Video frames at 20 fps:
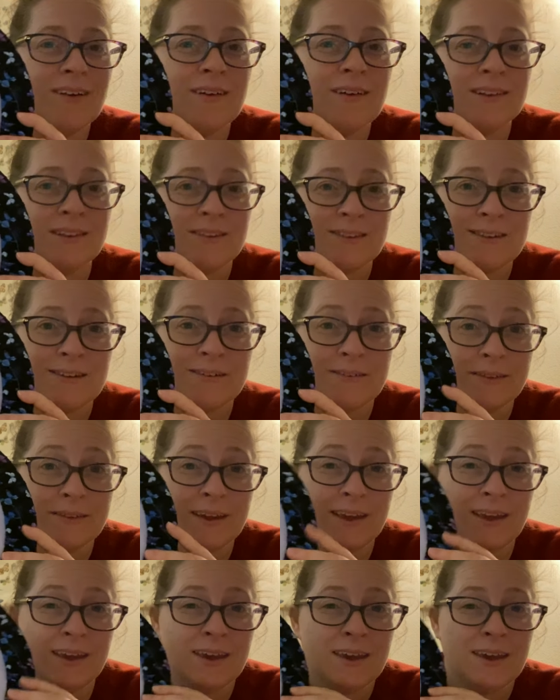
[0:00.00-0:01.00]

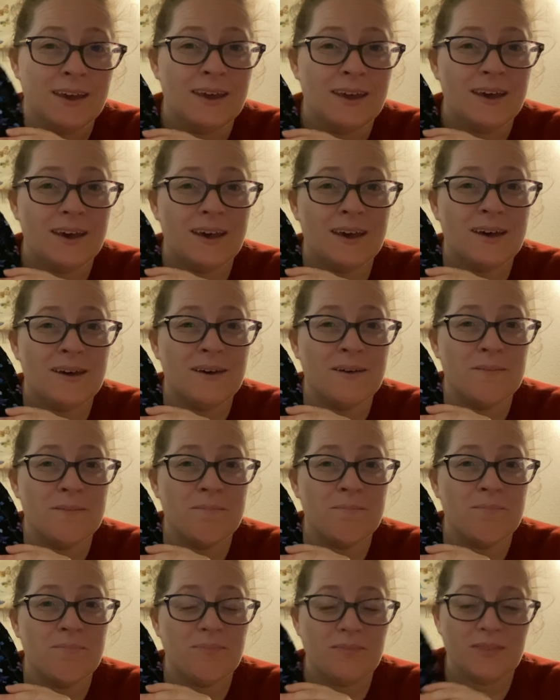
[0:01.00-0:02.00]
constantly.
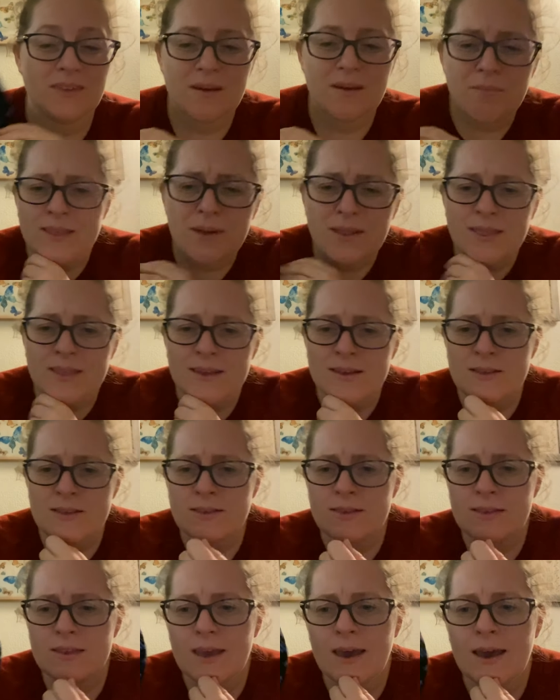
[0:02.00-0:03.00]
But this,
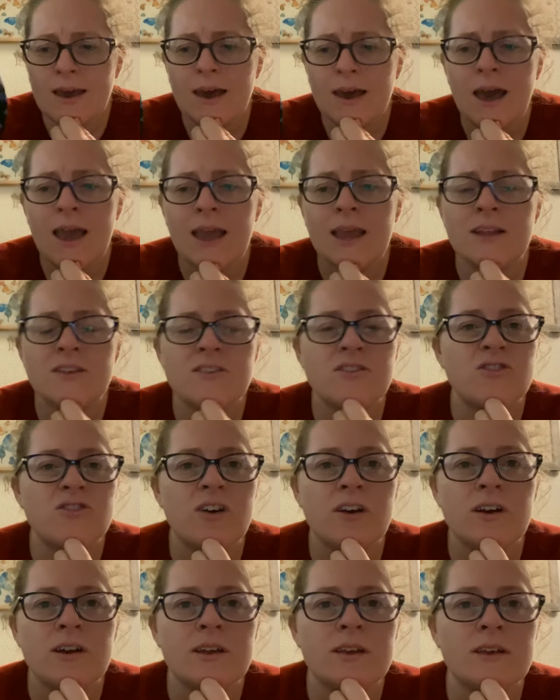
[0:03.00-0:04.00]
I had
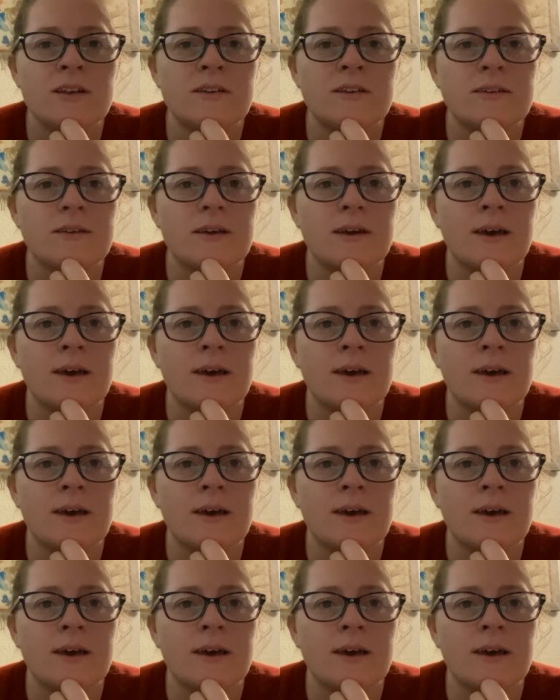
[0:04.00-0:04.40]
started